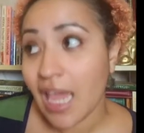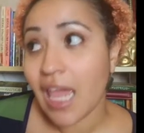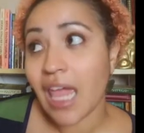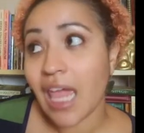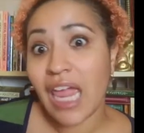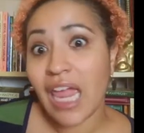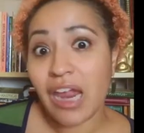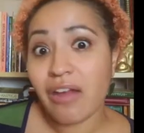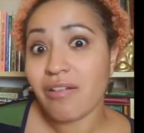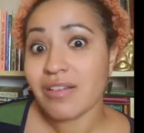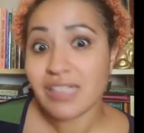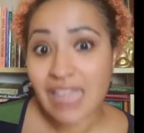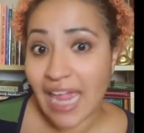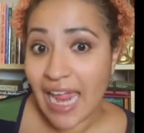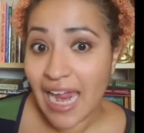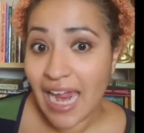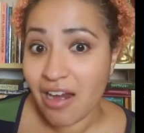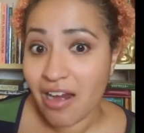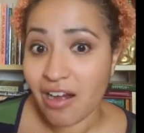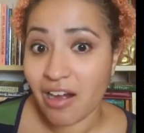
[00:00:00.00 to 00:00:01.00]
Air is
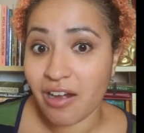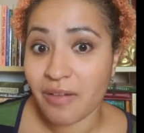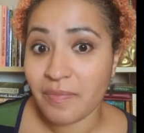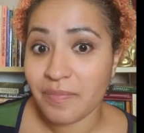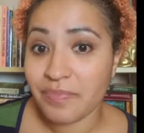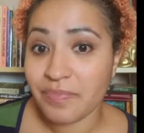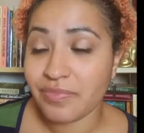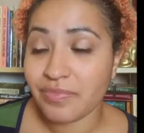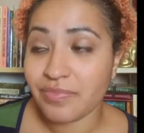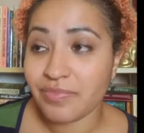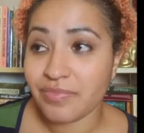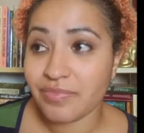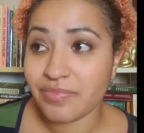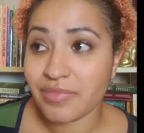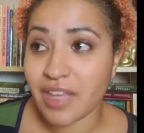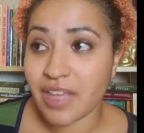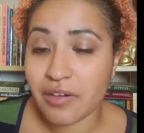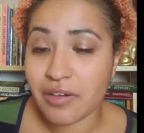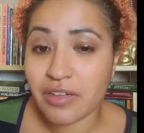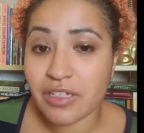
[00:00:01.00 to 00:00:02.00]
air.
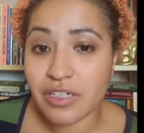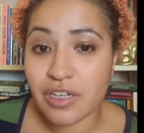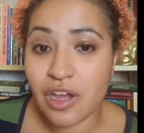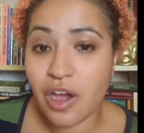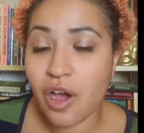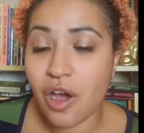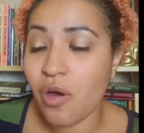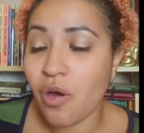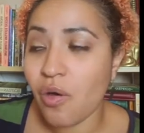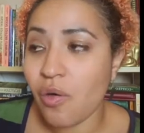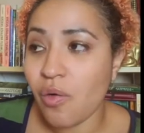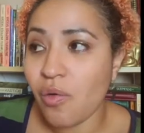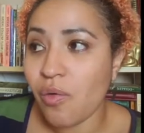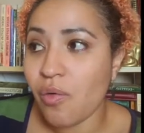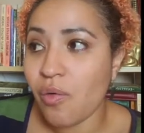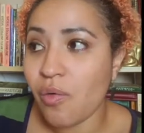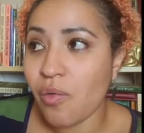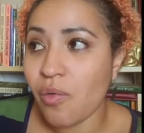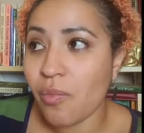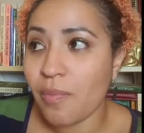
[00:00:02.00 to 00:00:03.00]
There's
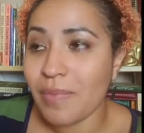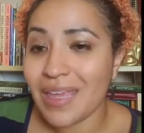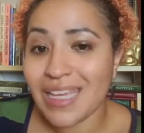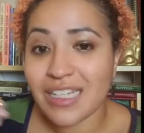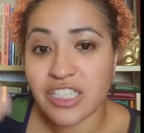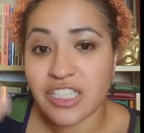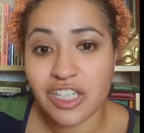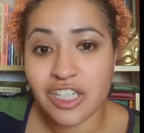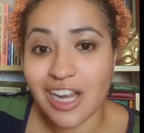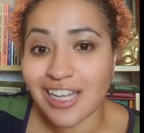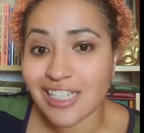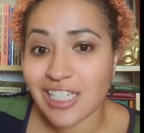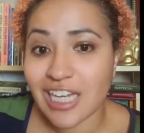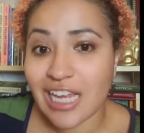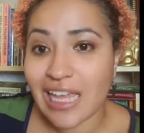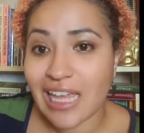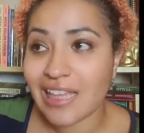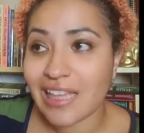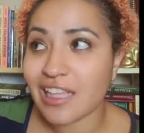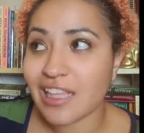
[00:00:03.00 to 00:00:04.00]
no me judging
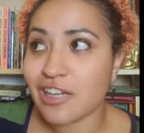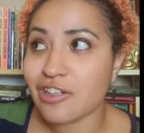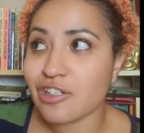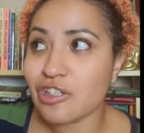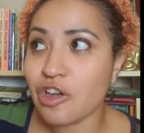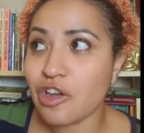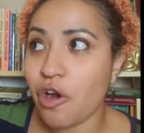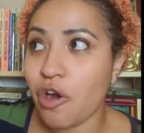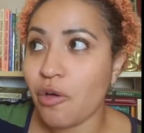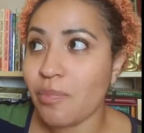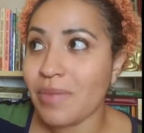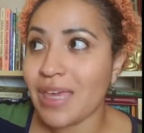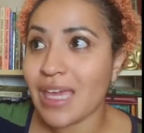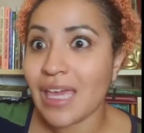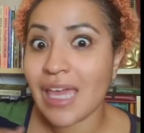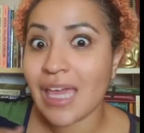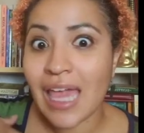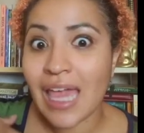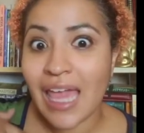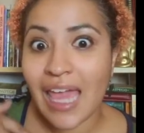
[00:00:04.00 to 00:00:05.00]
it. There's no
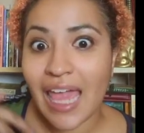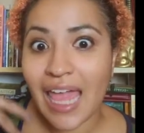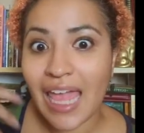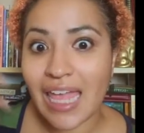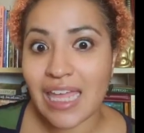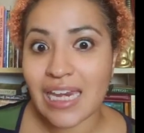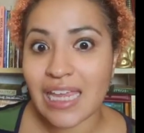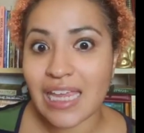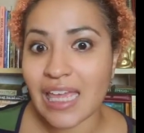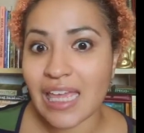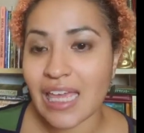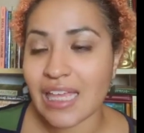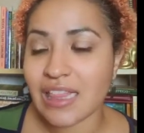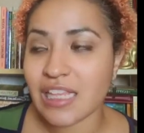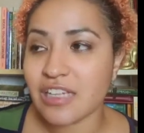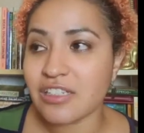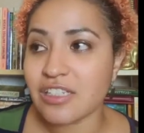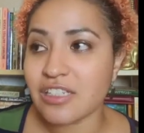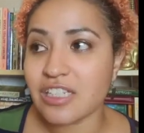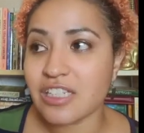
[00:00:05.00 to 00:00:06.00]
me hating it.
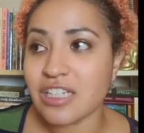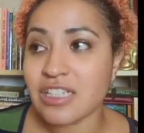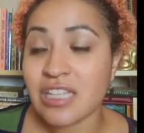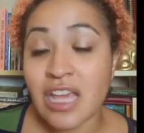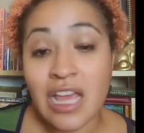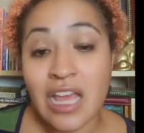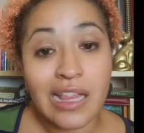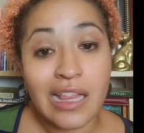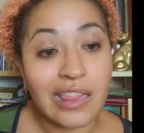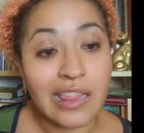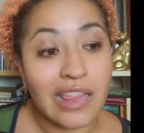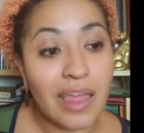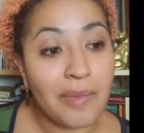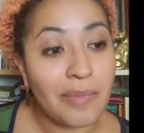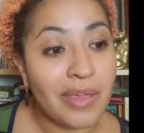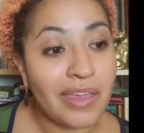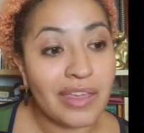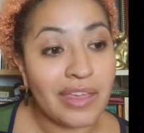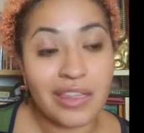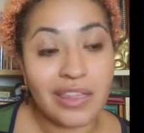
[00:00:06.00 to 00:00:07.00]
There's just let
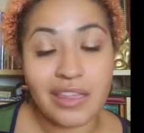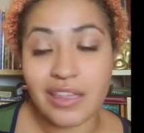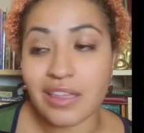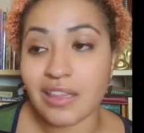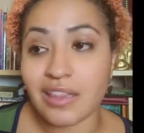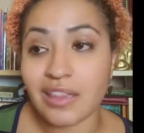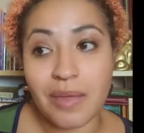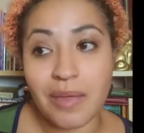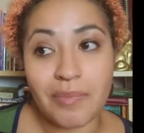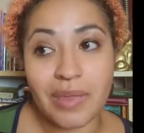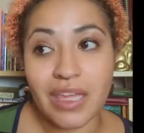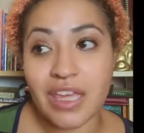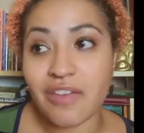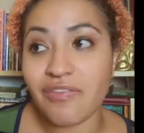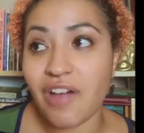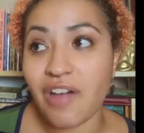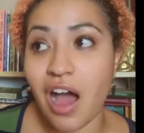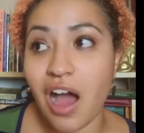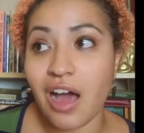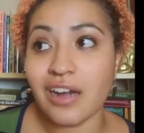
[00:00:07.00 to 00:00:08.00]
me let me give
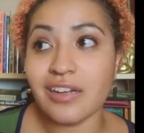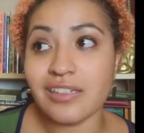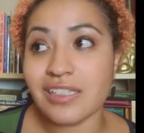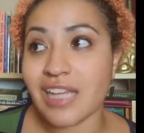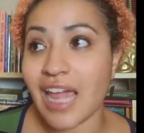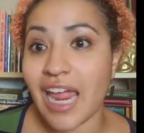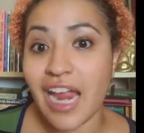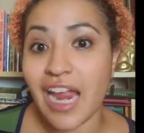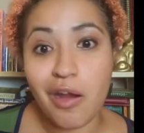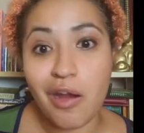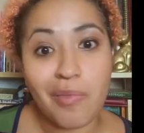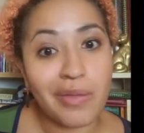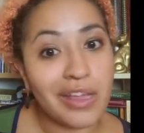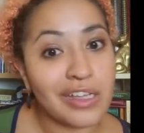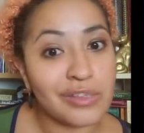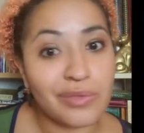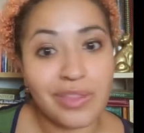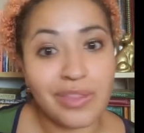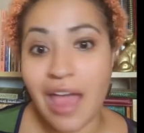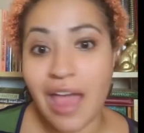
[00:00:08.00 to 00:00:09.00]
honor to air
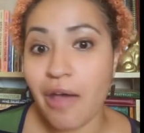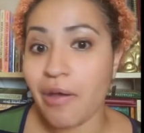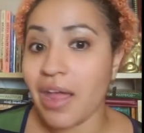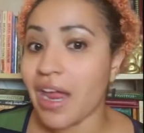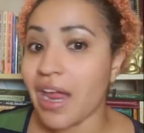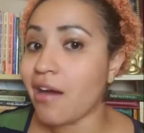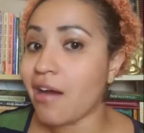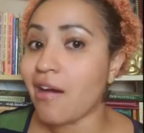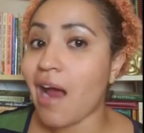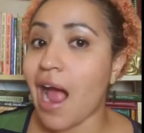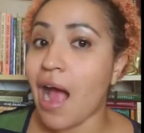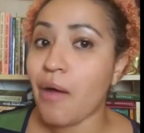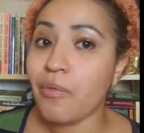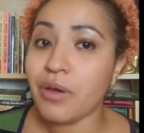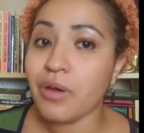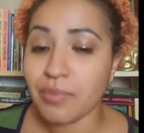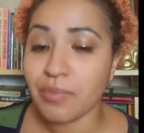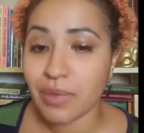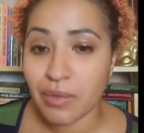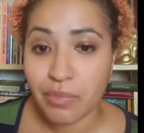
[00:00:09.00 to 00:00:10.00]
because without air I
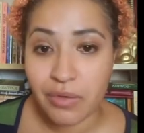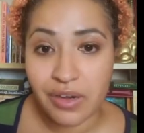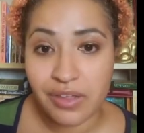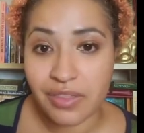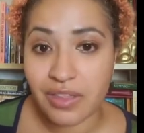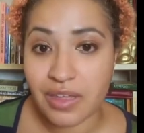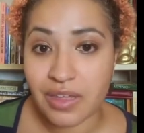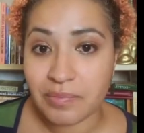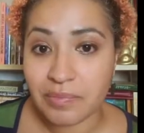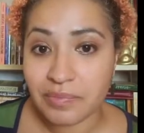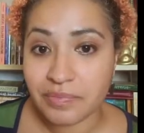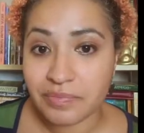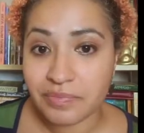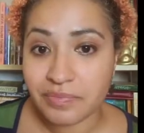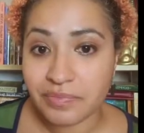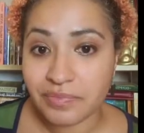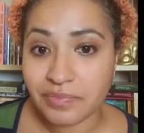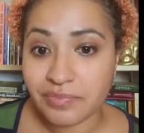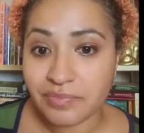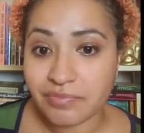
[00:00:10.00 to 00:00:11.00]
wouldn't be breathing.
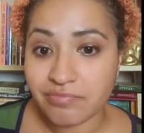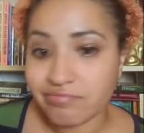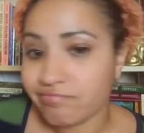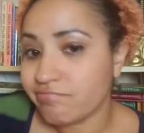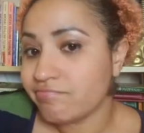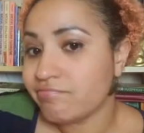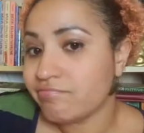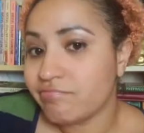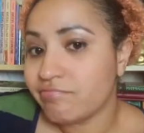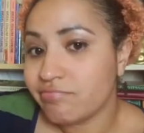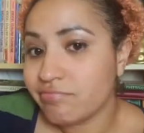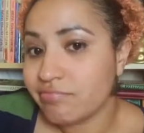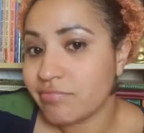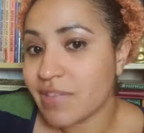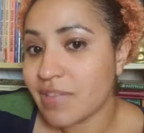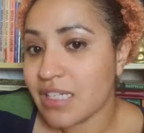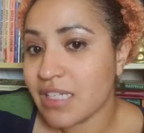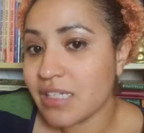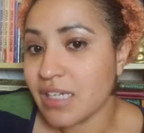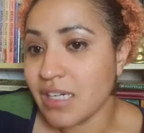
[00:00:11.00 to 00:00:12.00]

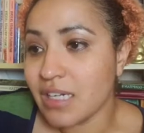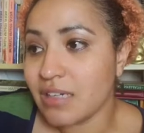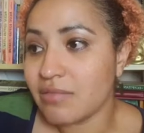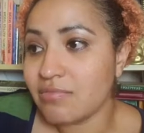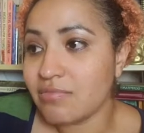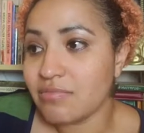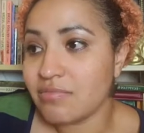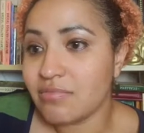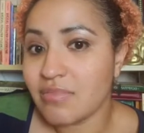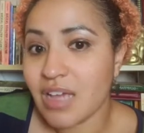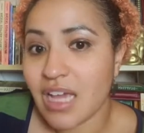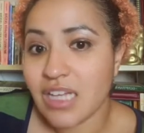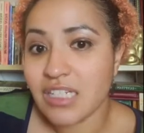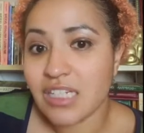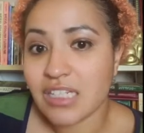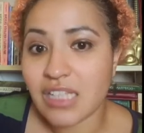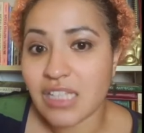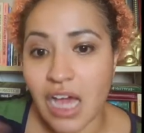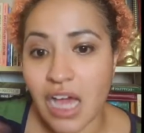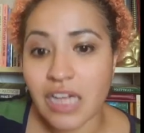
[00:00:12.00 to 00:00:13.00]
That's it. And
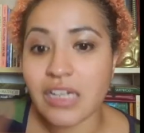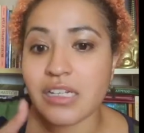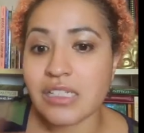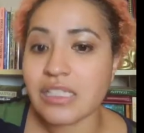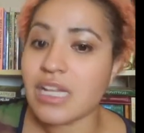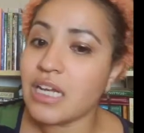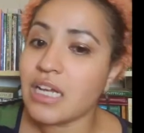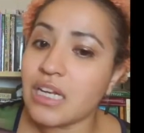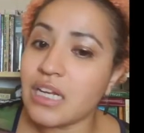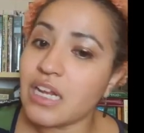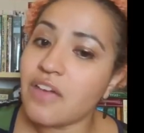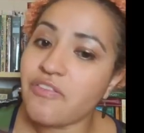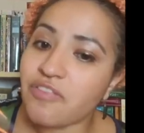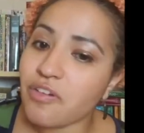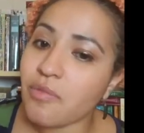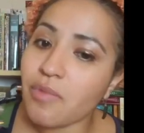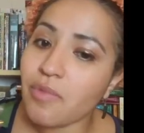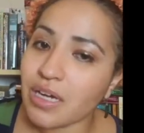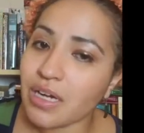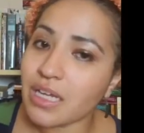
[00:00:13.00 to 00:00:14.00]
just understanding it for
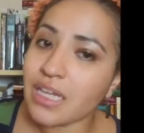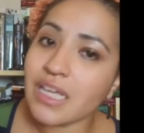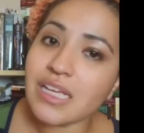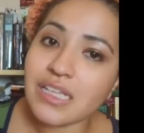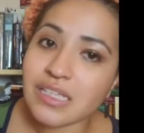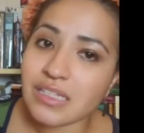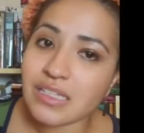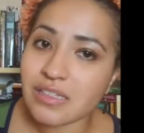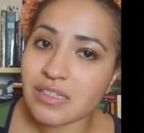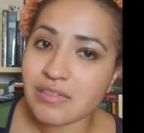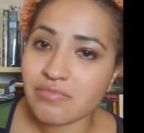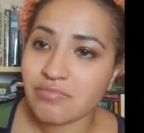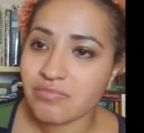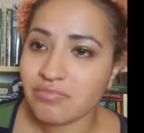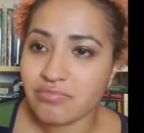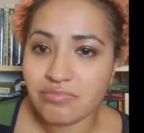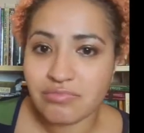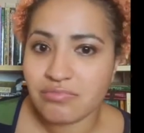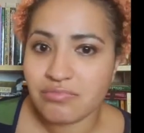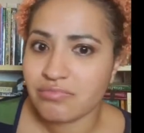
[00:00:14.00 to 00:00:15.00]
what it is.
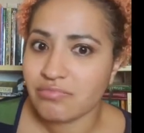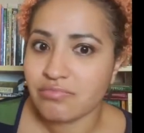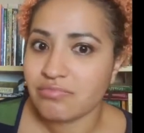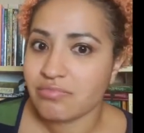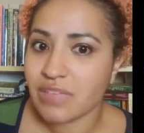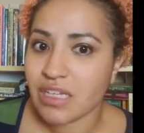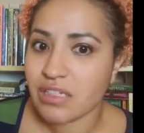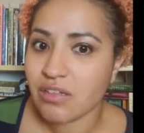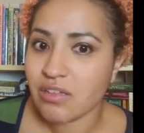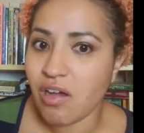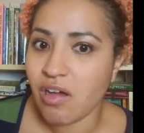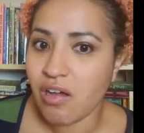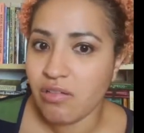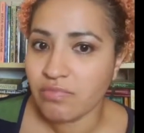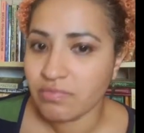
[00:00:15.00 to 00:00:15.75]
That's all.